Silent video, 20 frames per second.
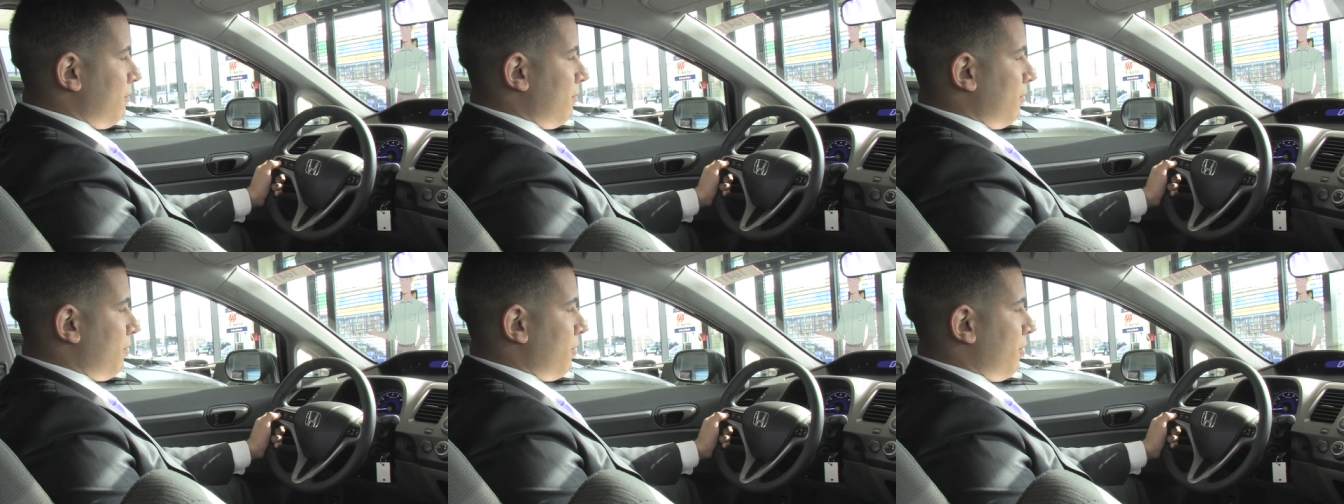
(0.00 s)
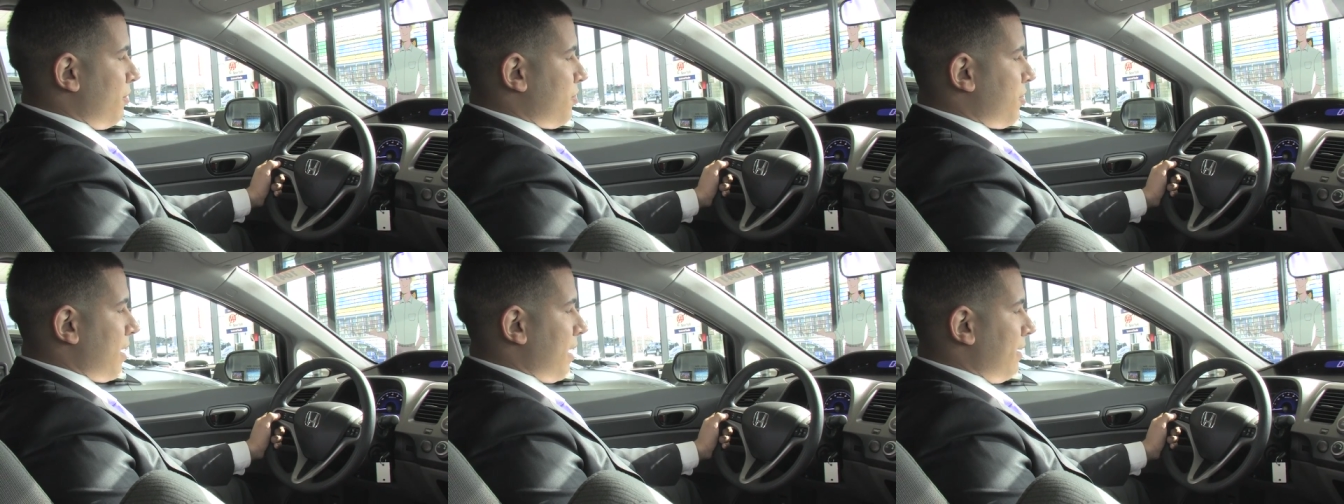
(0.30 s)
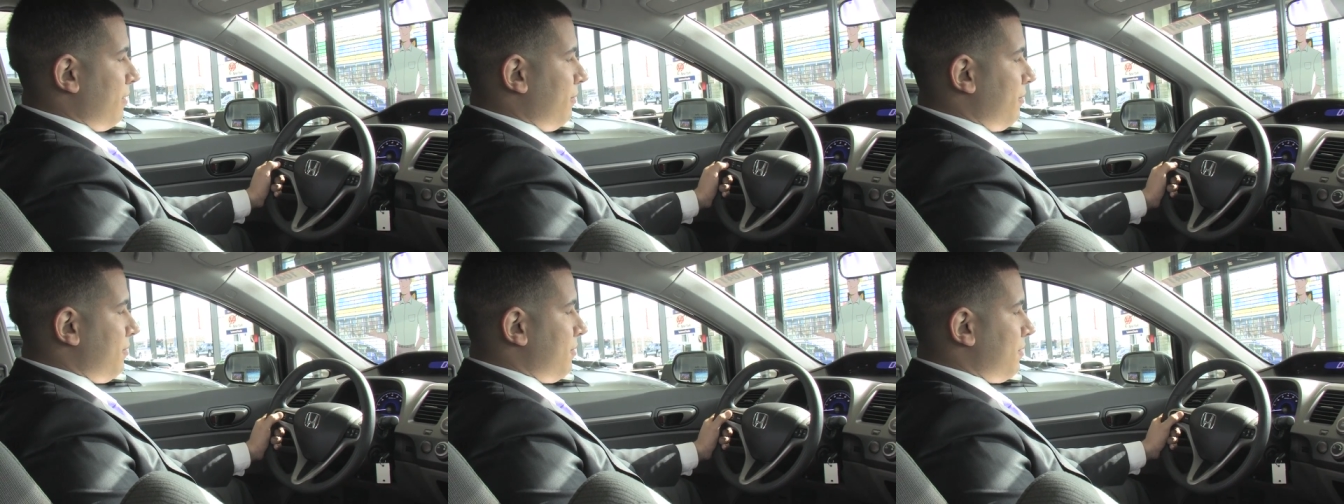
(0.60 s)
Through your
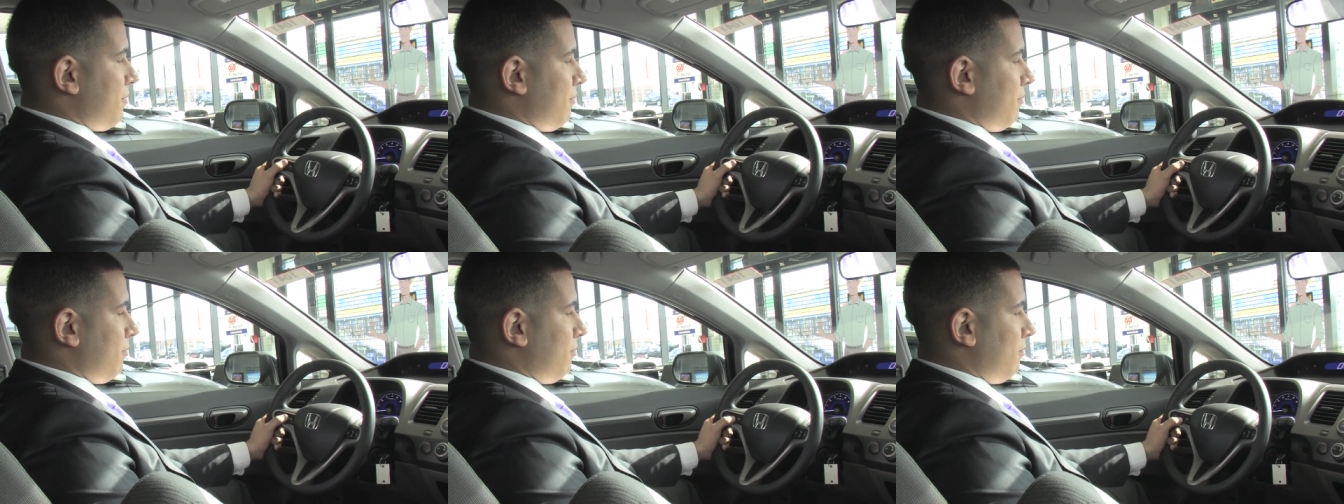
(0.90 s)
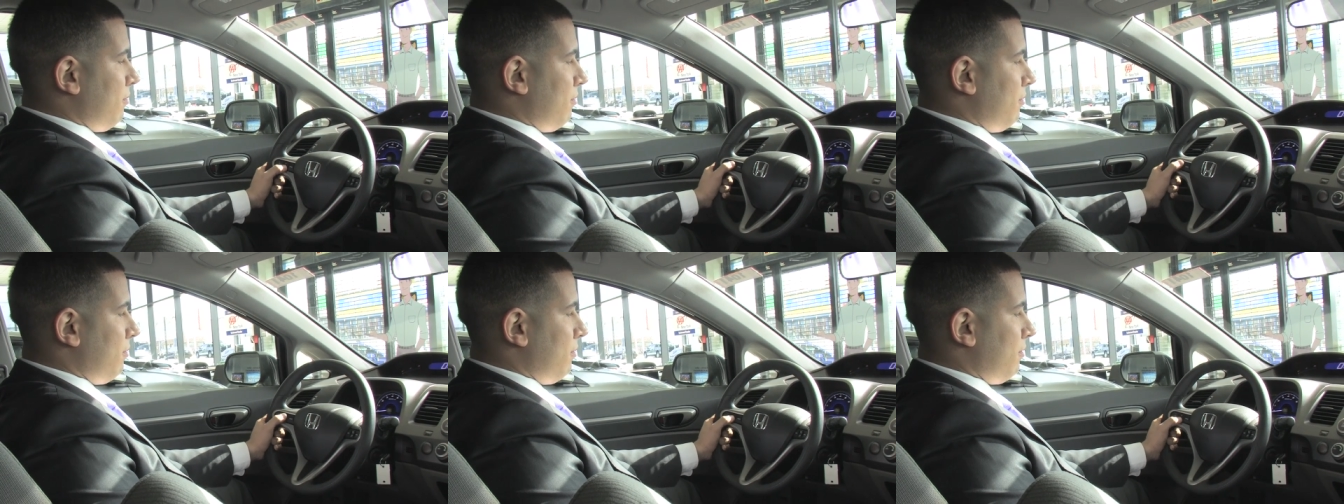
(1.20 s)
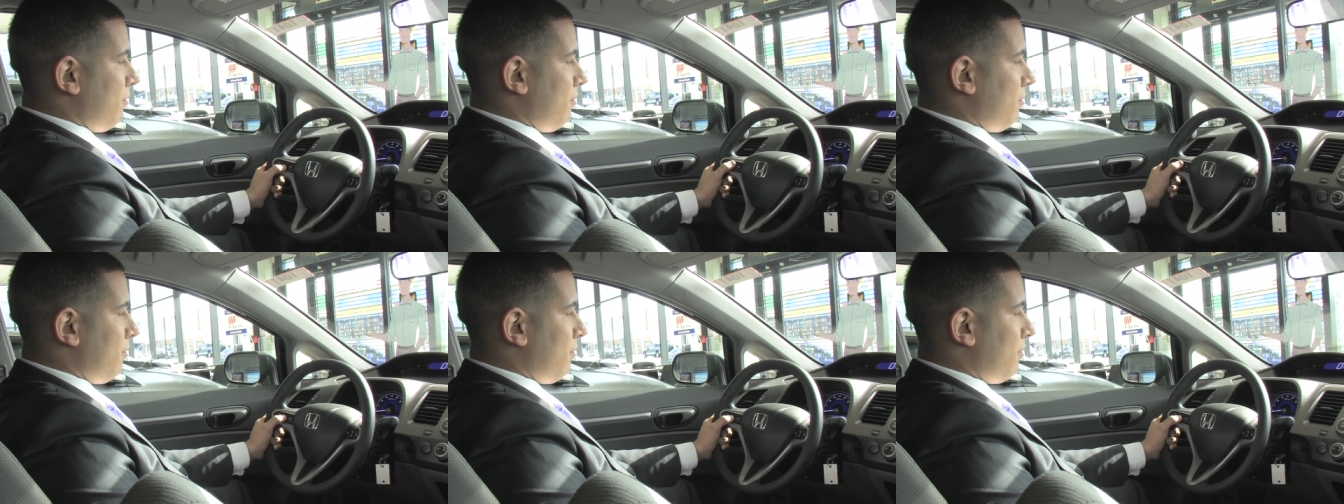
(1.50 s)
channels,
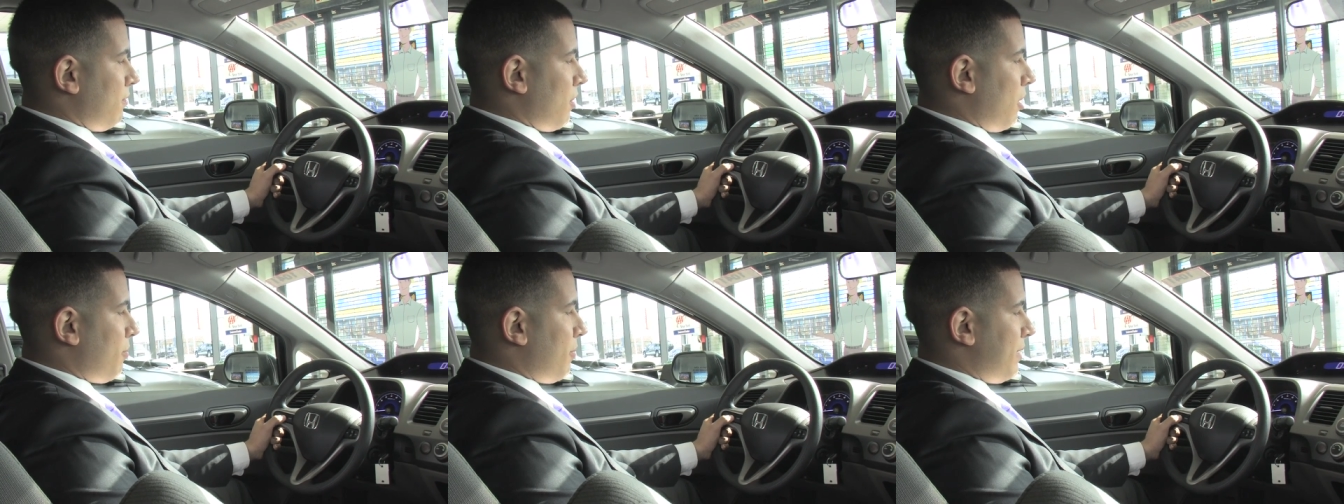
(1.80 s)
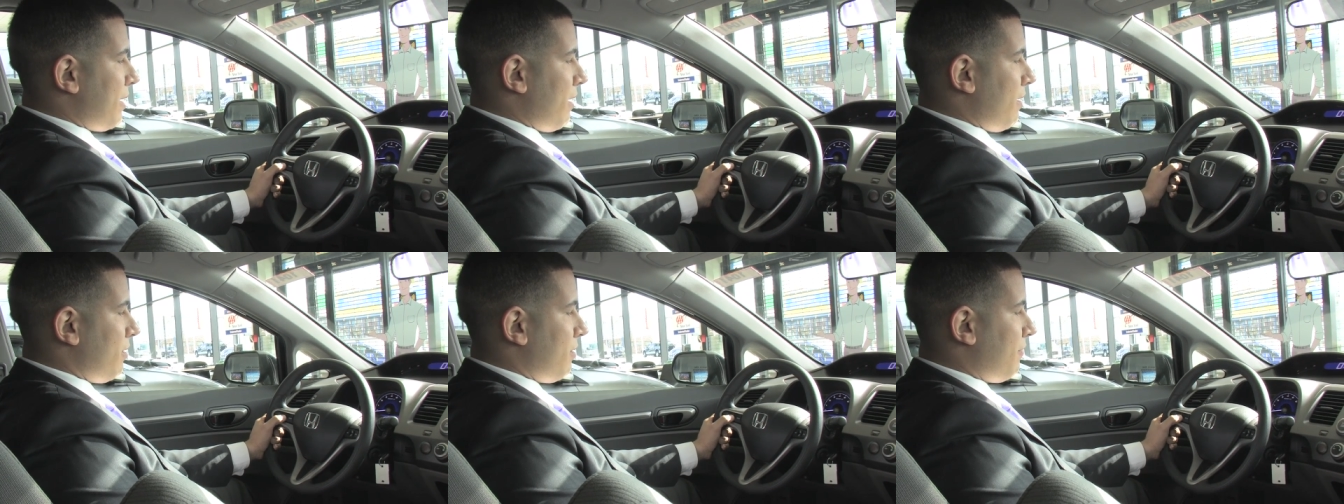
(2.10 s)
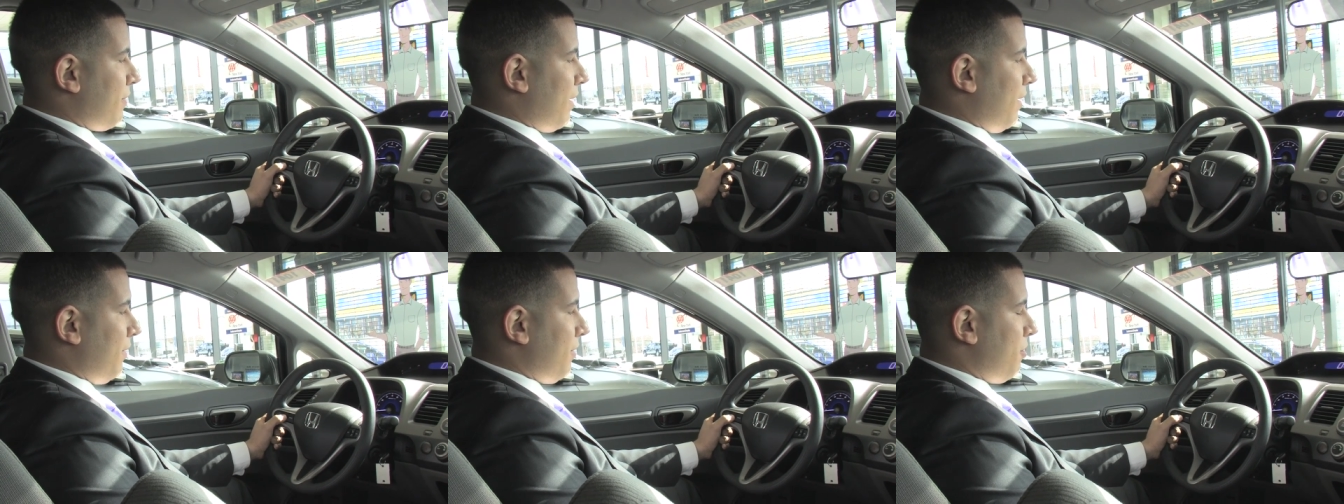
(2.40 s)
up and down on the
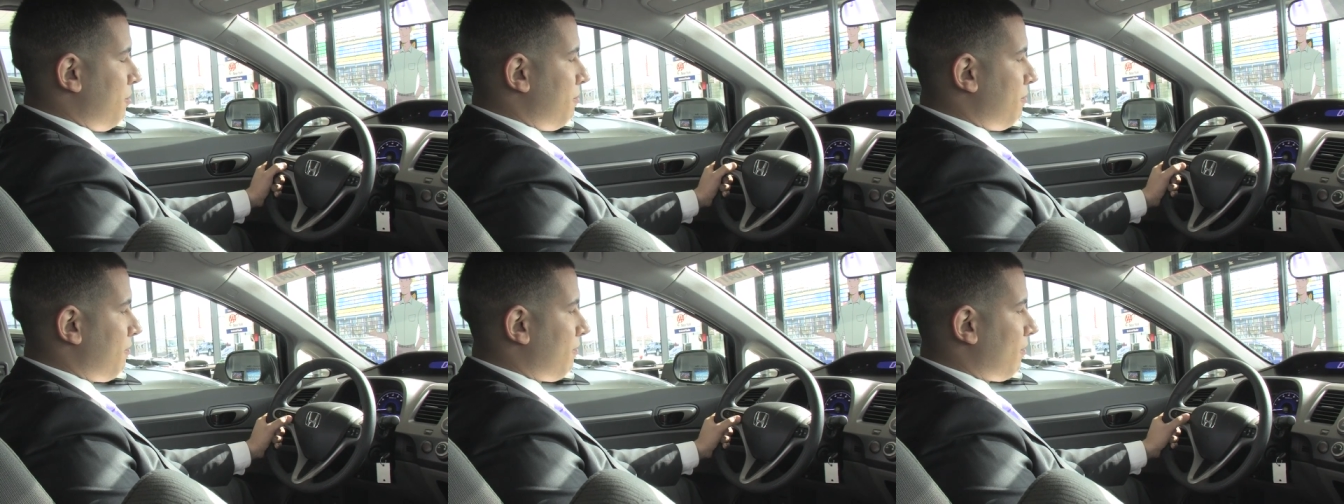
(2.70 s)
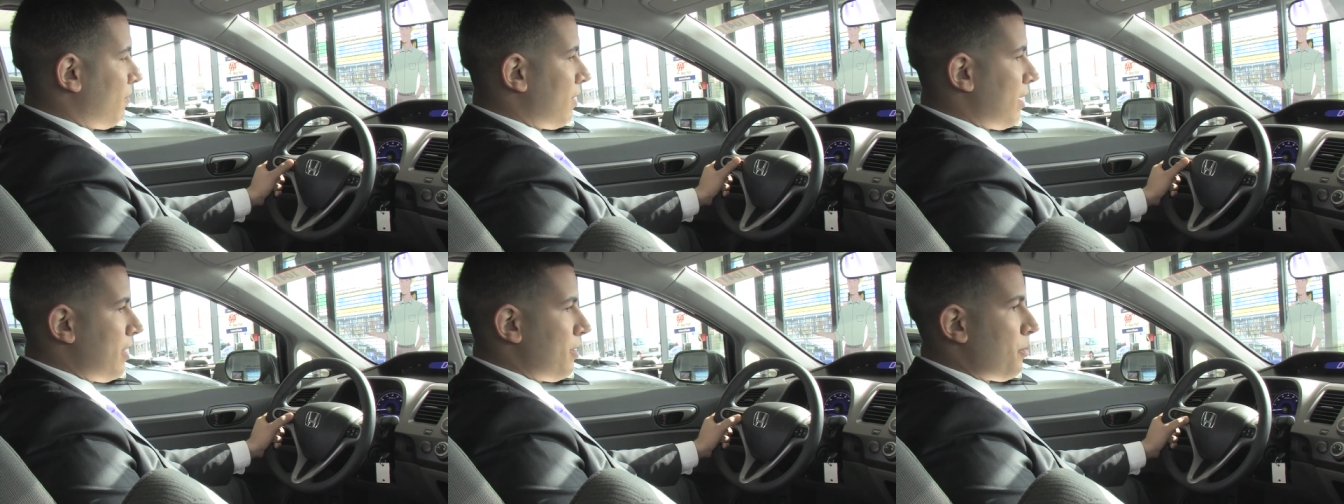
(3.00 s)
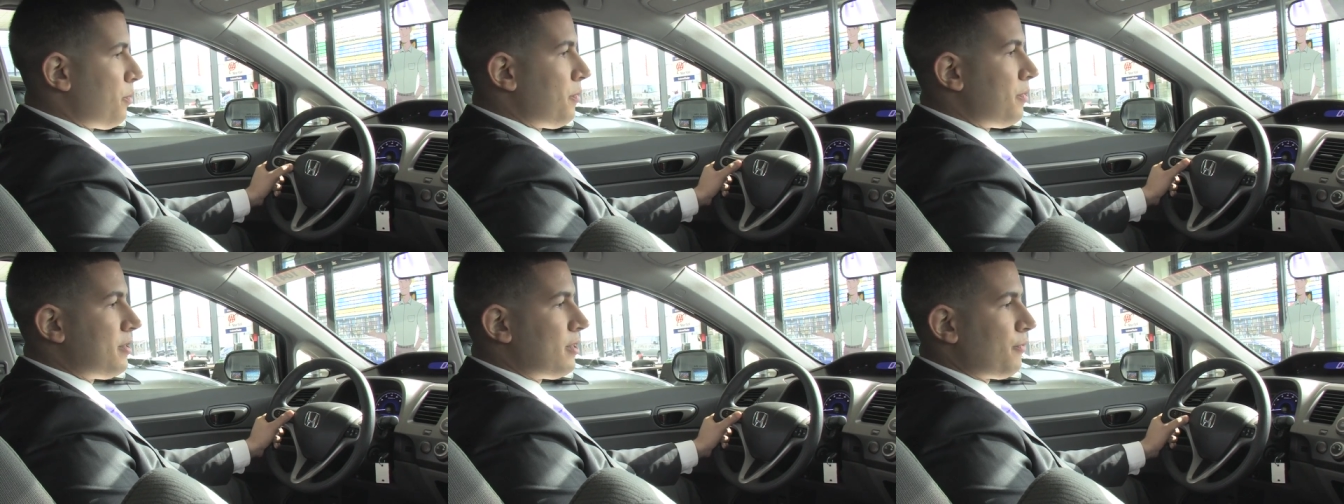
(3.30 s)
volume, and
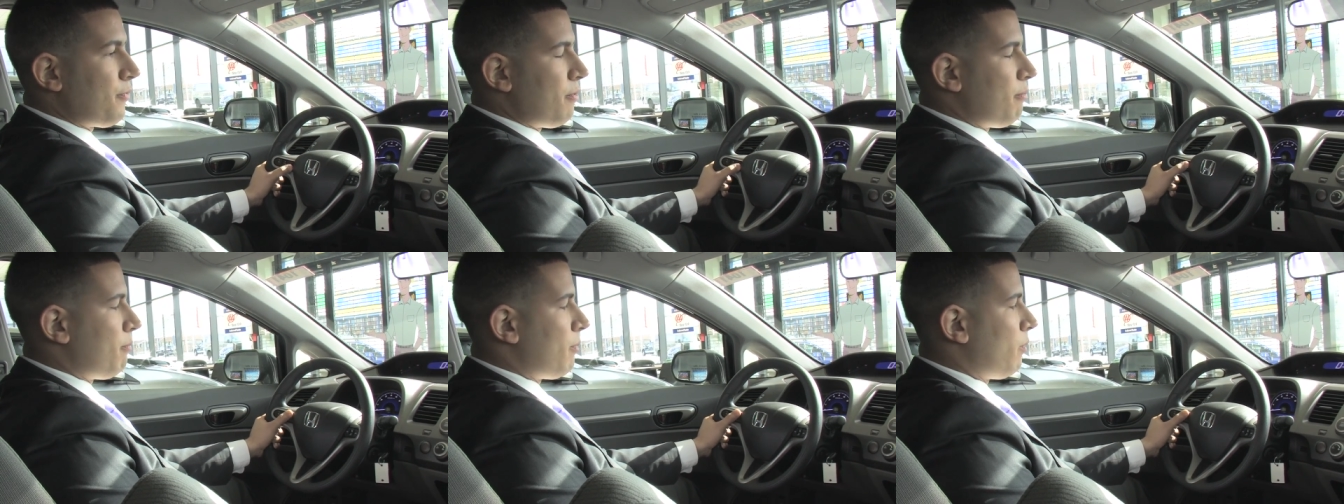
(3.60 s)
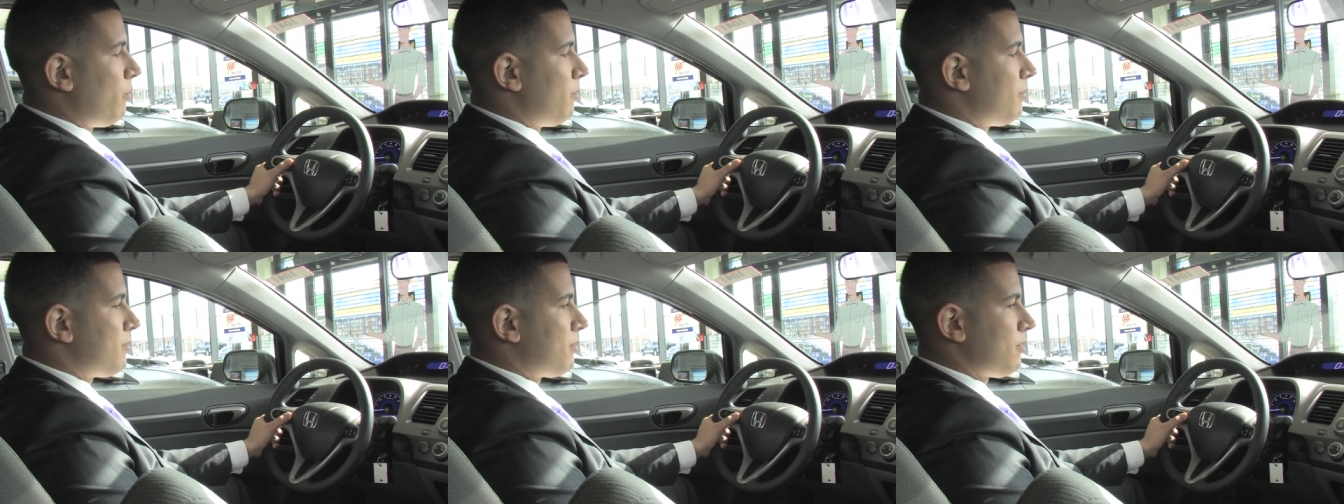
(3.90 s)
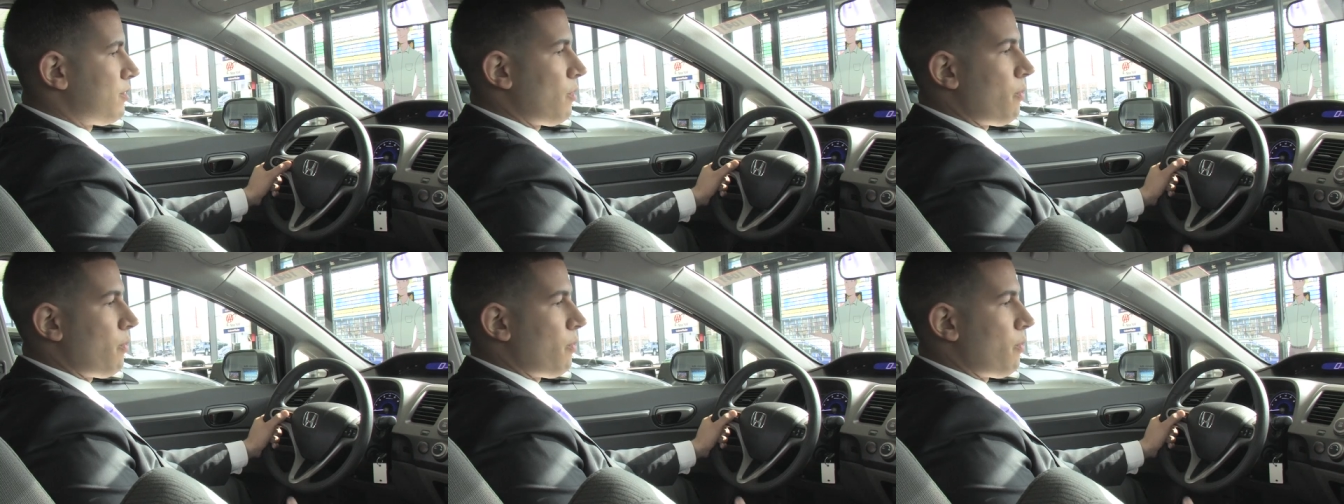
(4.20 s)
through the different modes.